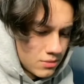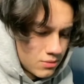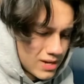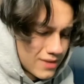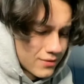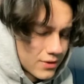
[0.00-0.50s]

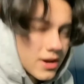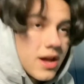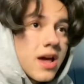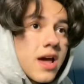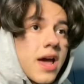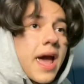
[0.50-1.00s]
Whatever.
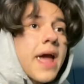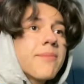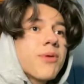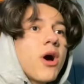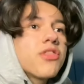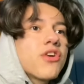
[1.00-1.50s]
Hey,
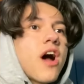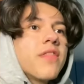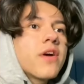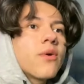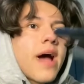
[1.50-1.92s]
bro, they're on their